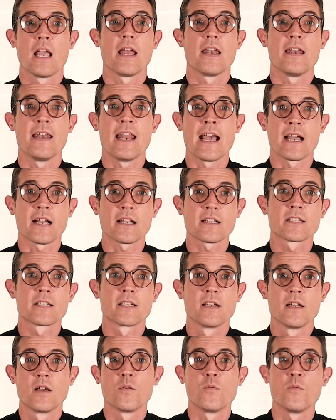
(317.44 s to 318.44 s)

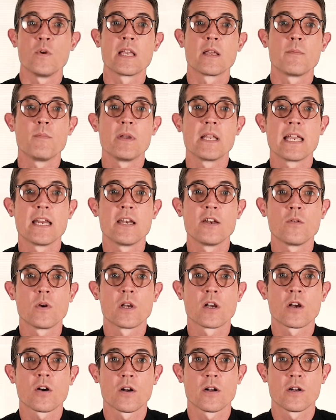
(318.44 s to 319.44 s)
Next, we can begin to
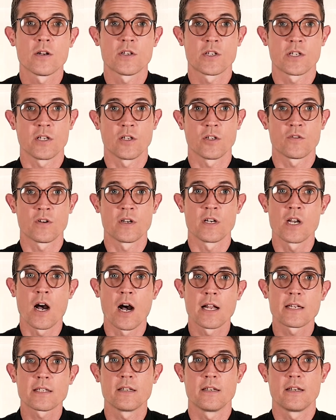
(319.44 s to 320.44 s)
encourage children
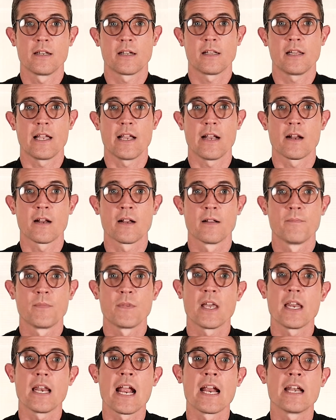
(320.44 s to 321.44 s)
not to declare
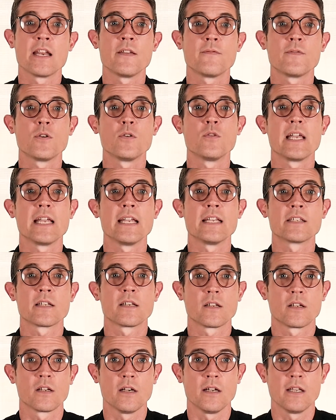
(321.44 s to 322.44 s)
that any food
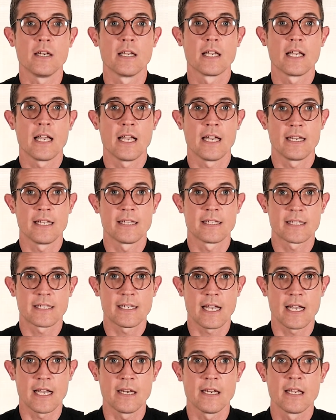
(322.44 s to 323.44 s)
isn't good and
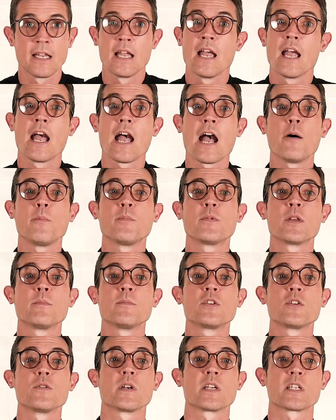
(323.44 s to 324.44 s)
instead help
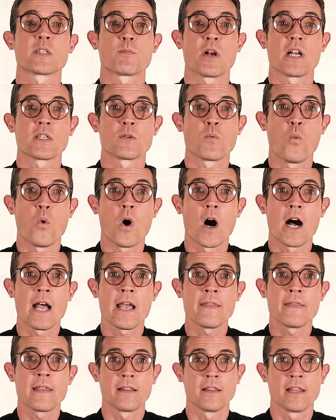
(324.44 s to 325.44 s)
them to express
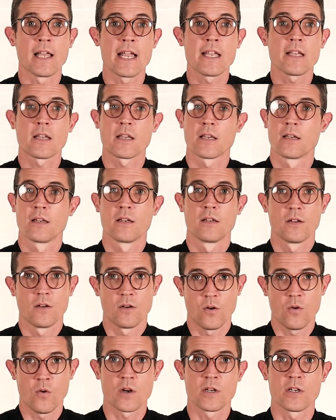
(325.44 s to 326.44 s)
why they like
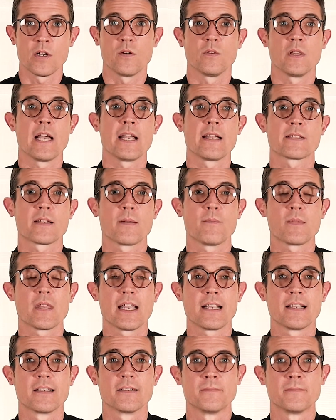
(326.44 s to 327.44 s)
or don't like something.